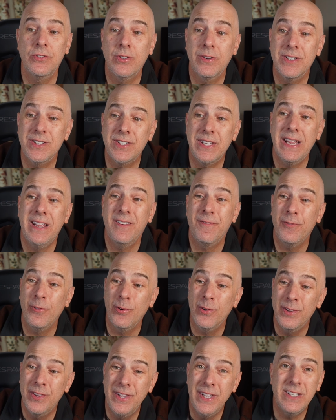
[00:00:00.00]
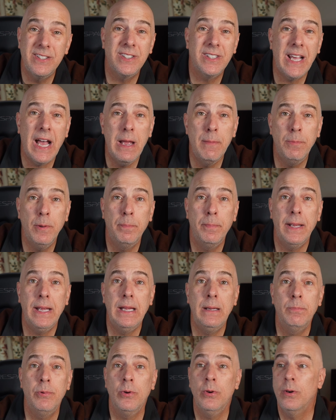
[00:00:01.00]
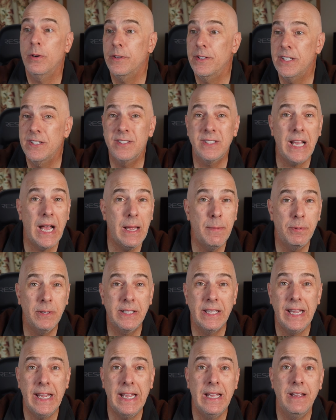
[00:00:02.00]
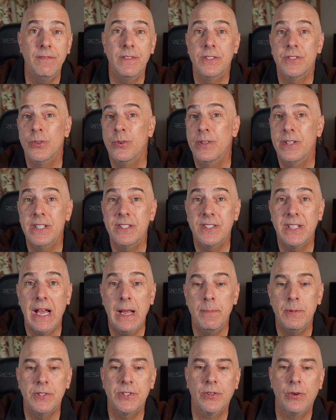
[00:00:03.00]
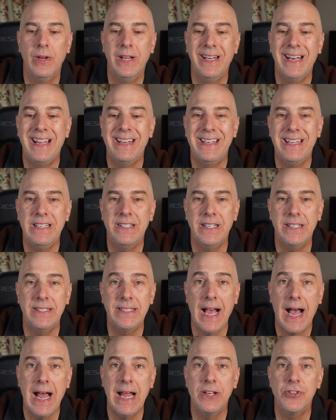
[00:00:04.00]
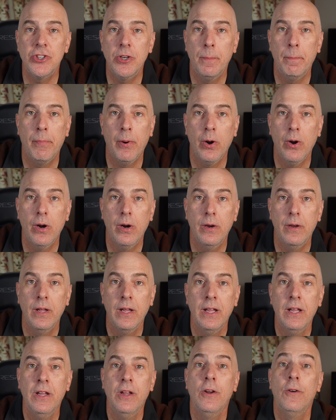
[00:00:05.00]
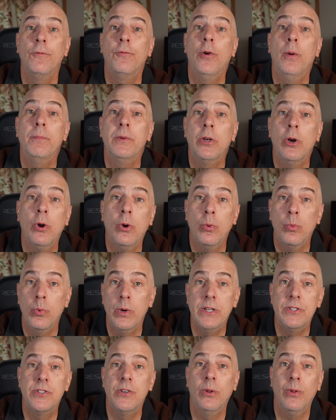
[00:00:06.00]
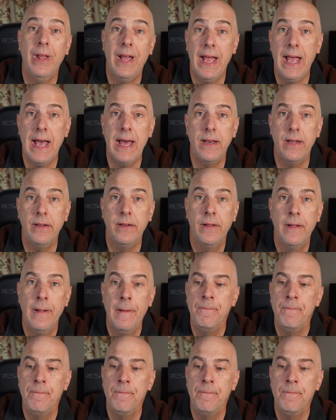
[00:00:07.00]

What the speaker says: You're going to say, for this type of paper or this type of canvas or this type of screen, I need to dodge and burn from your original edit.